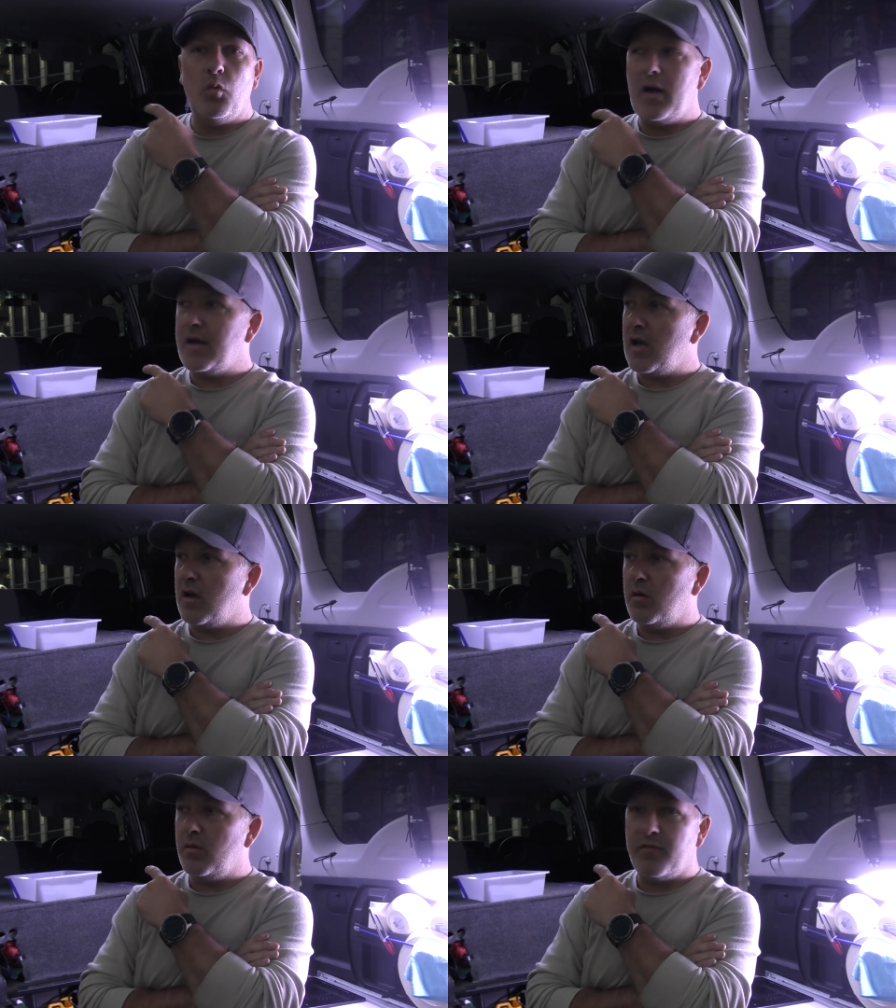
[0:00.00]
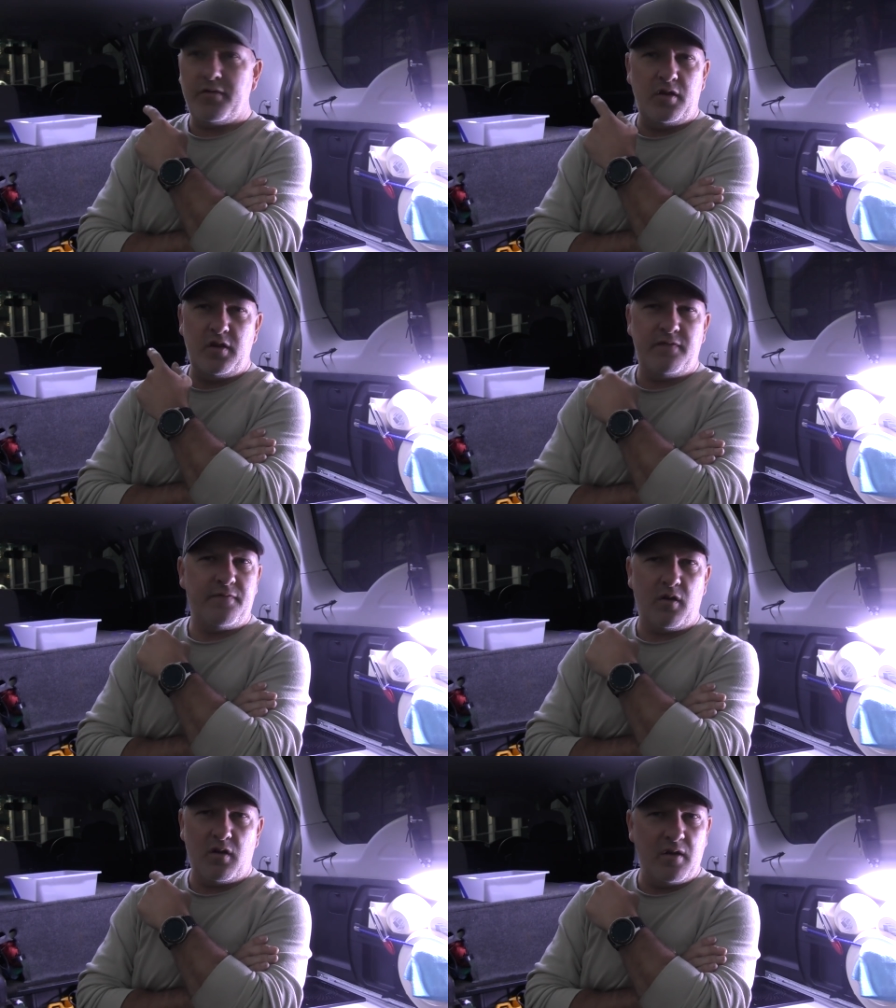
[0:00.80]
Waco
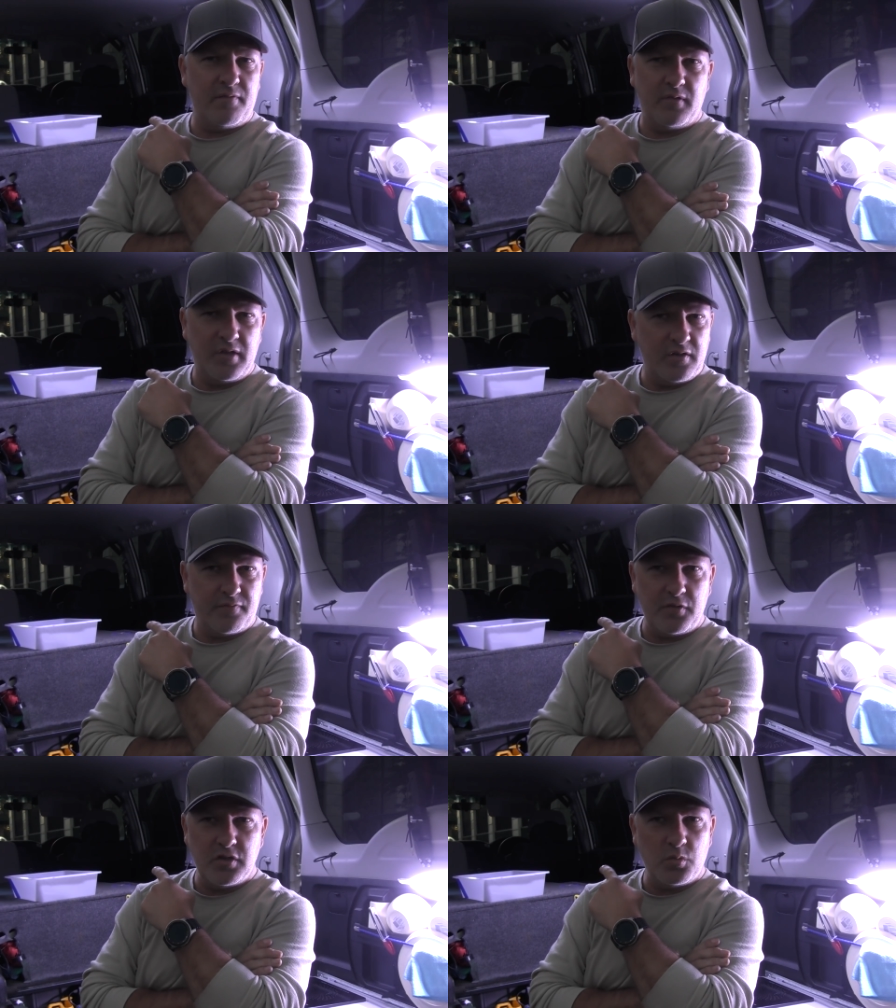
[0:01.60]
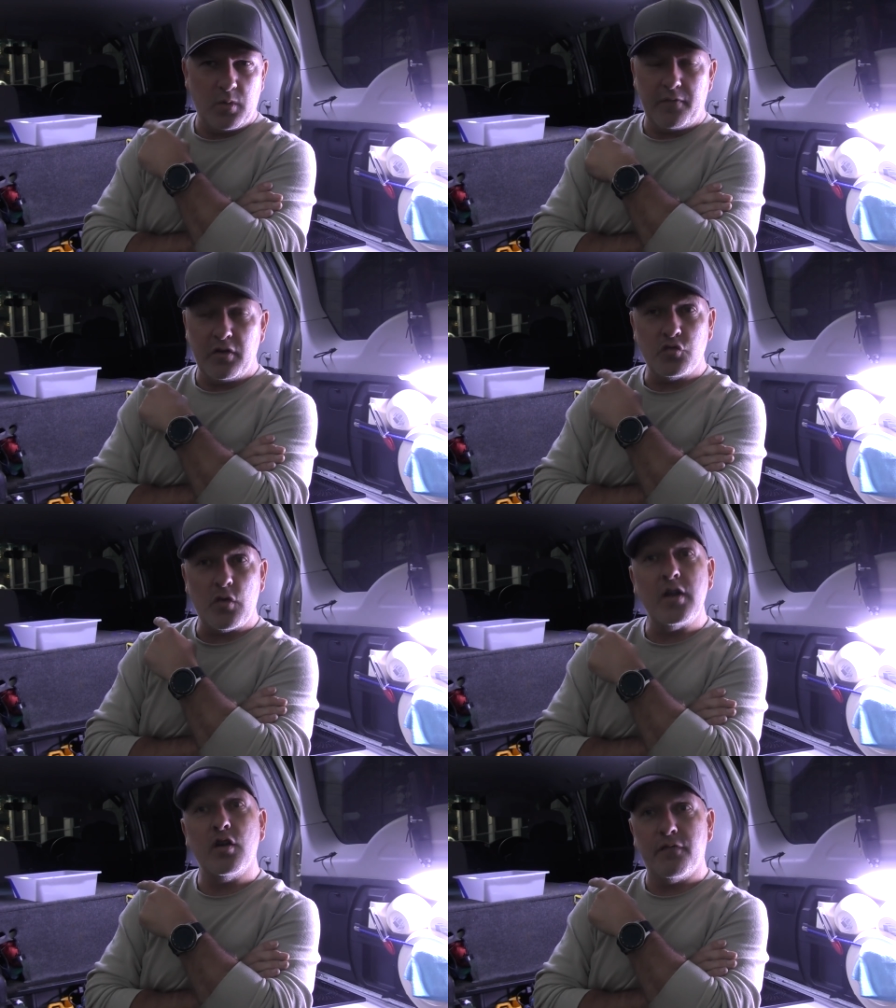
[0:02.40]
35 litre fridge or whatever it is
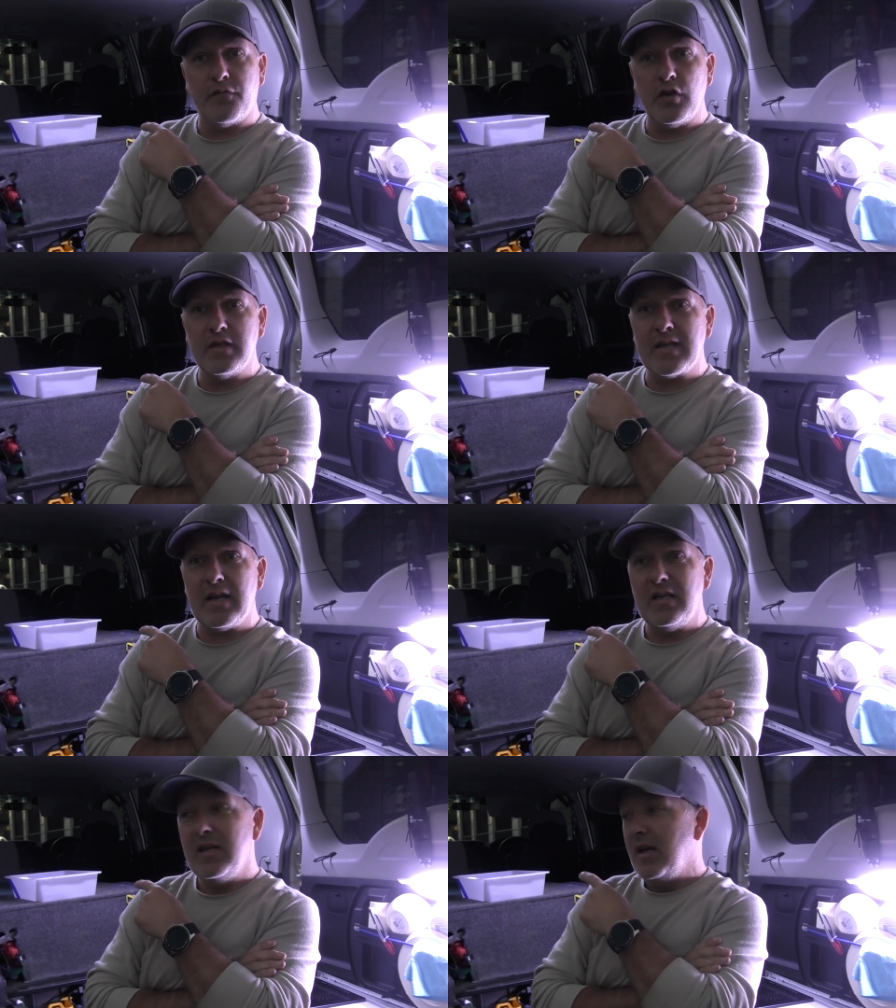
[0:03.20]
running on freezer,